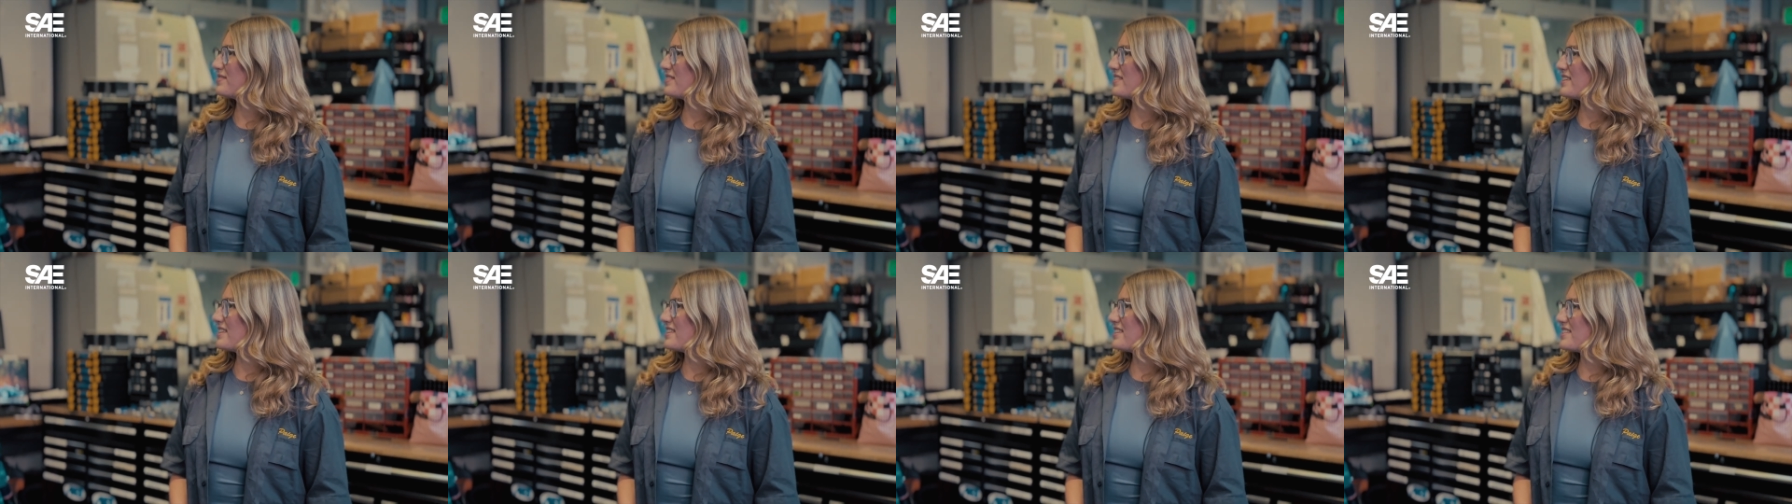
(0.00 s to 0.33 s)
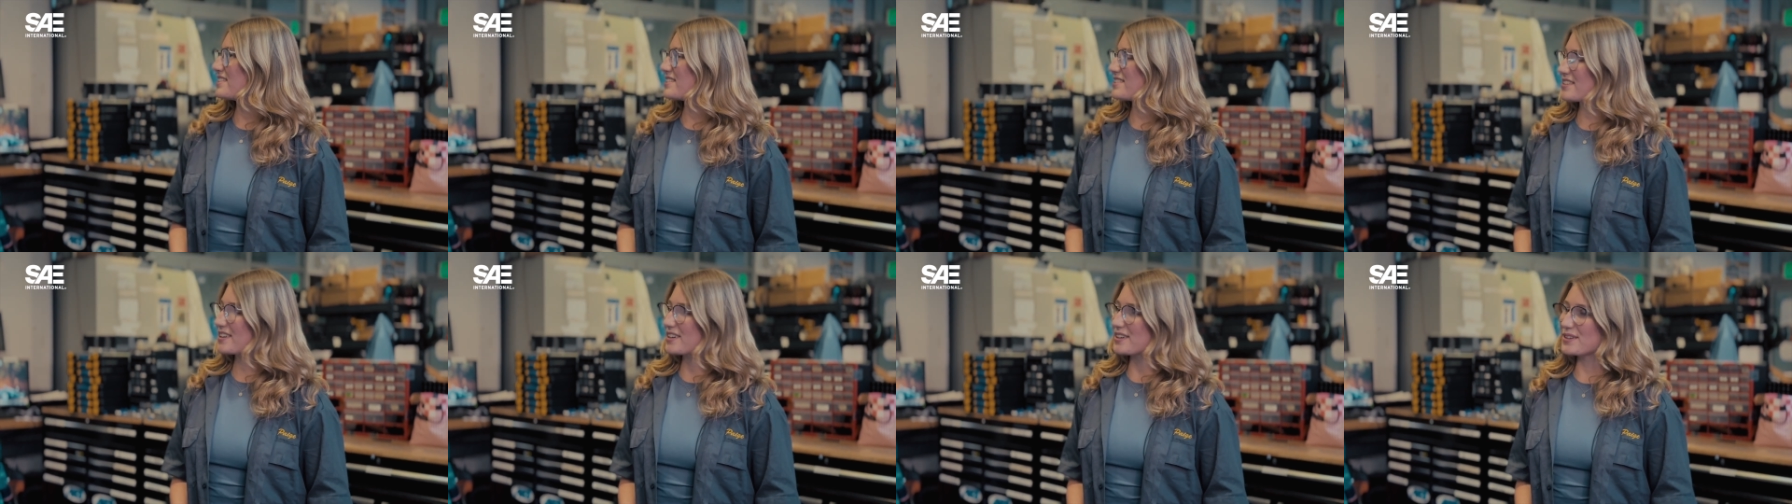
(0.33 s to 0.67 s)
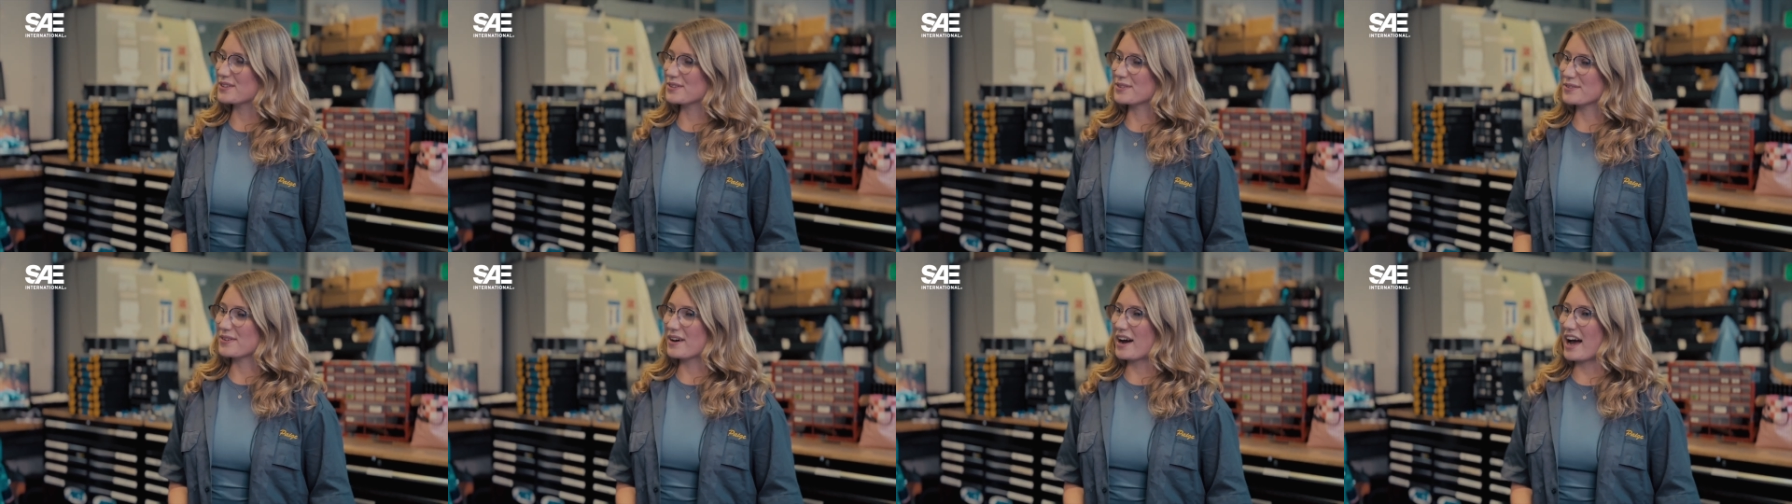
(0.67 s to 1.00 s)
Really?
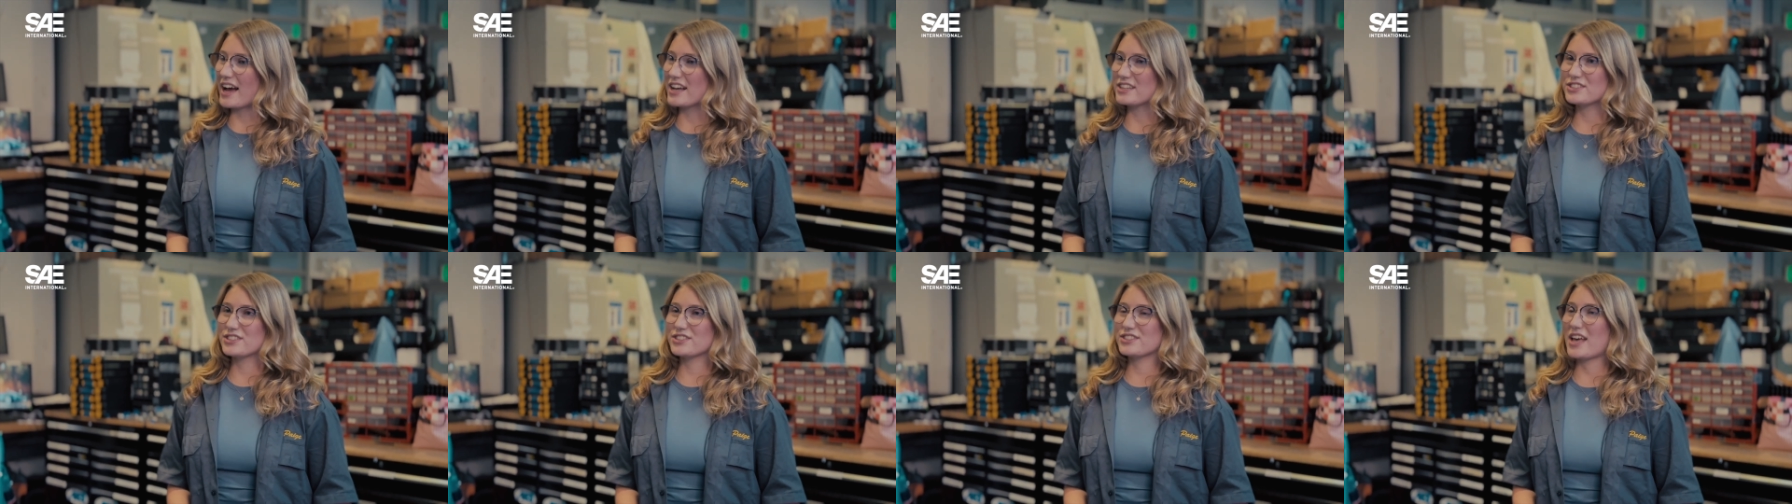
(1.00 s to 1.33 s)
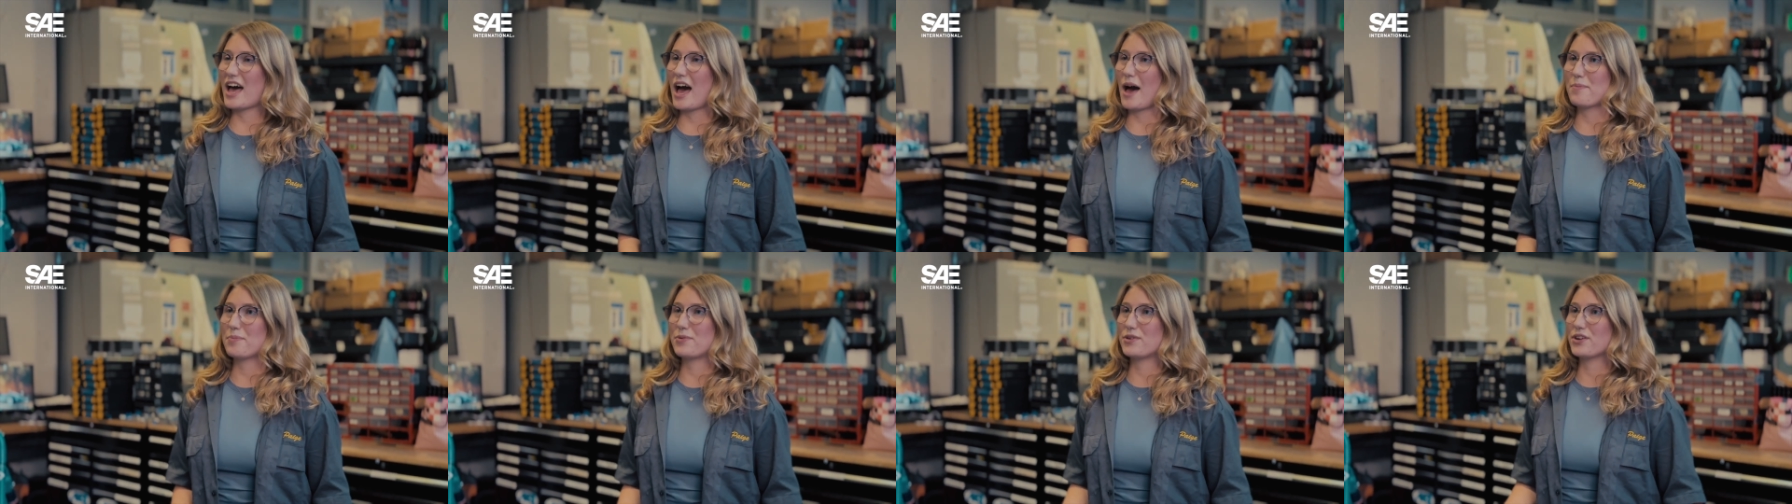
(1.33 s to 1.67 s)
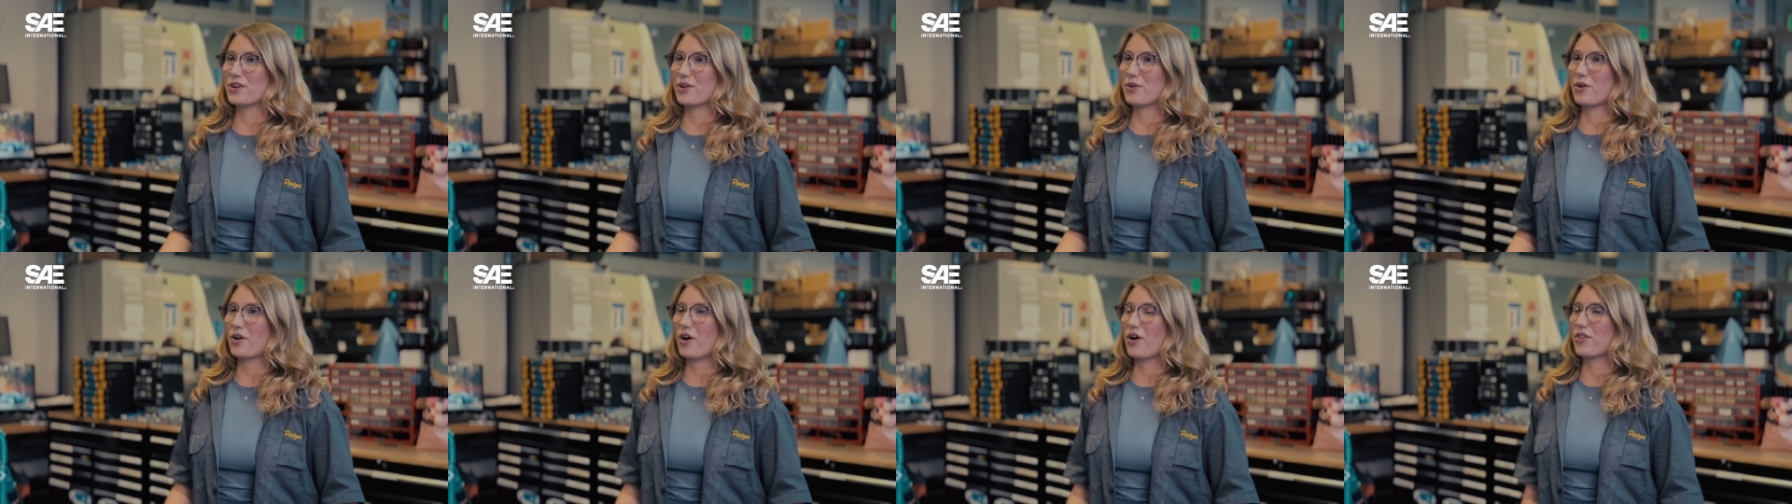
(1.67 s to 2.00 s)
So I just happened to
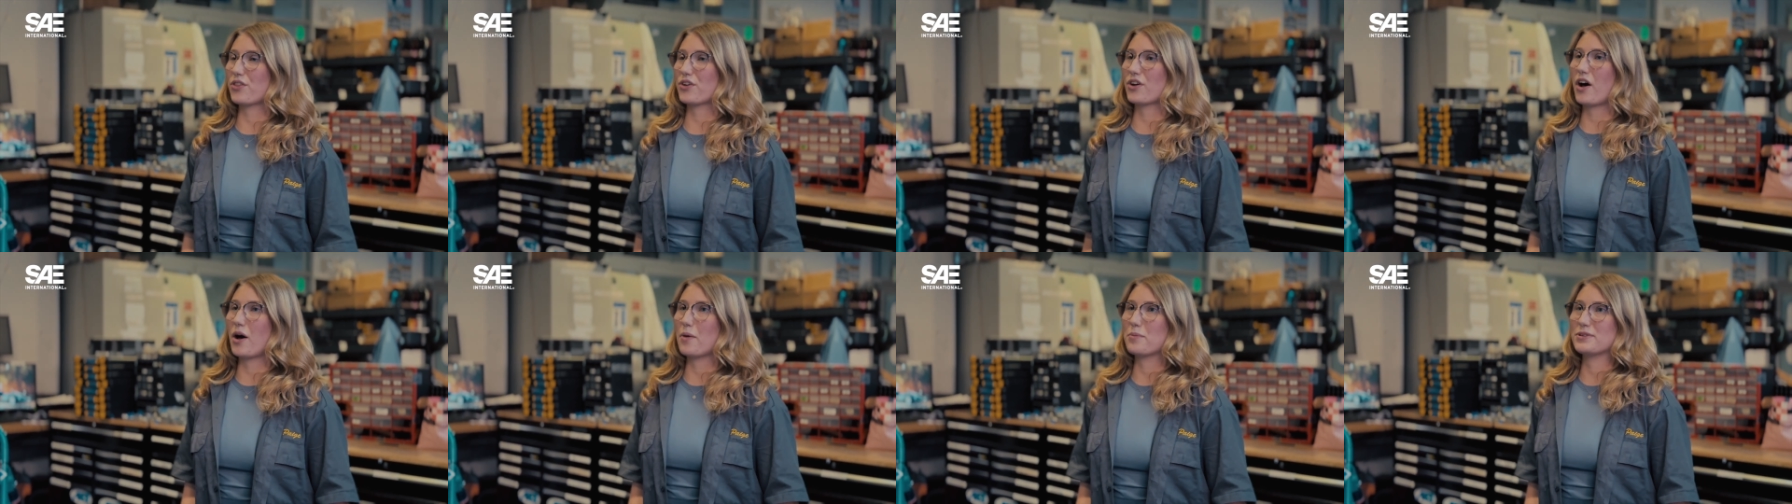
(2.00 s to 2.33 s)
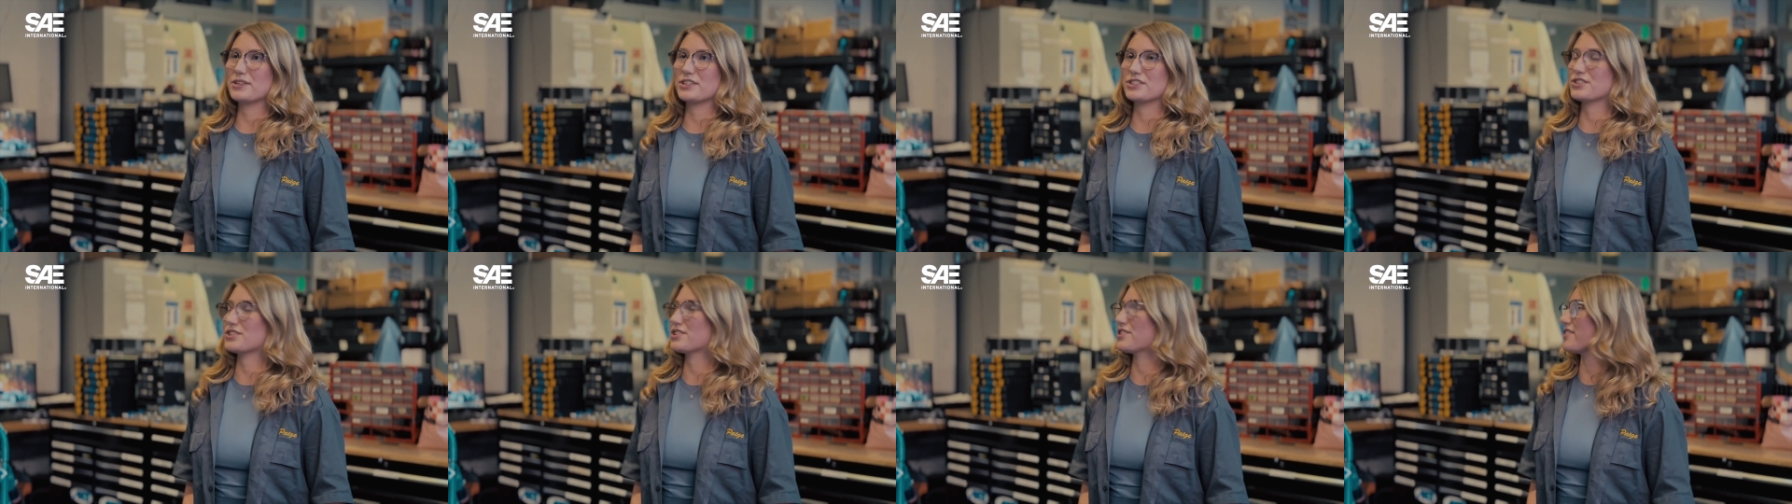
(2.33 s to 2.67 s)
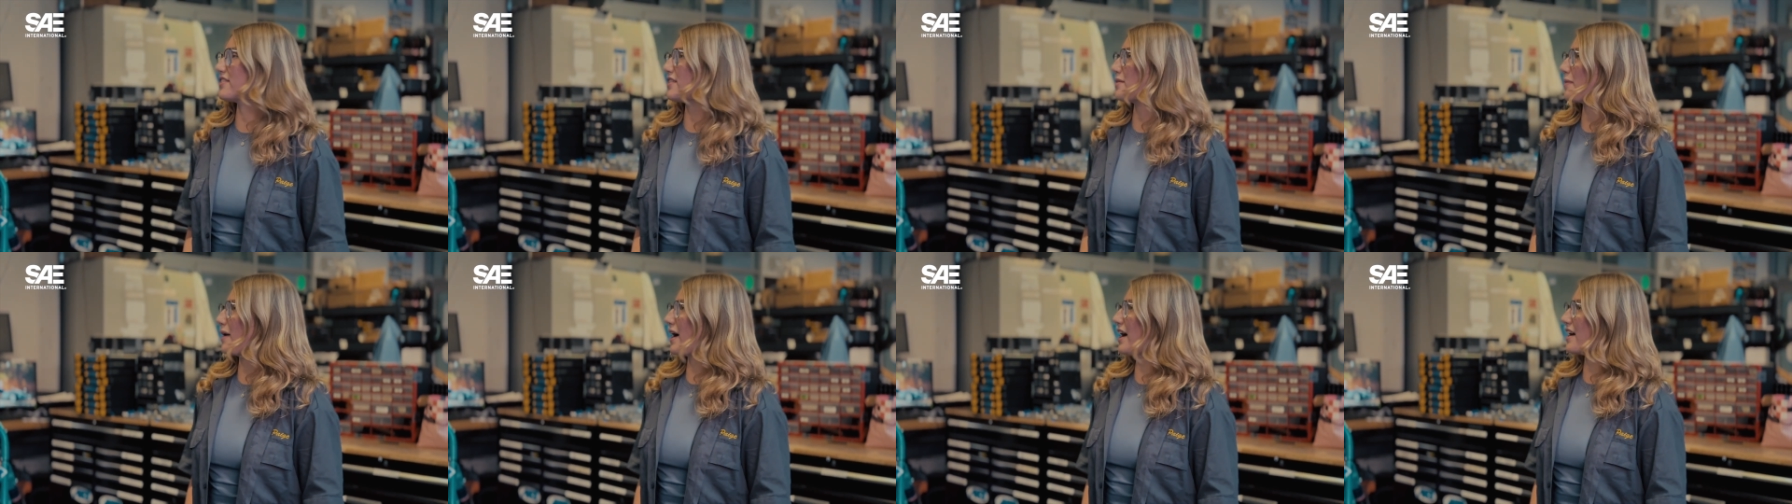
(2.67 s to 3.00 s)
go to all the competitions in the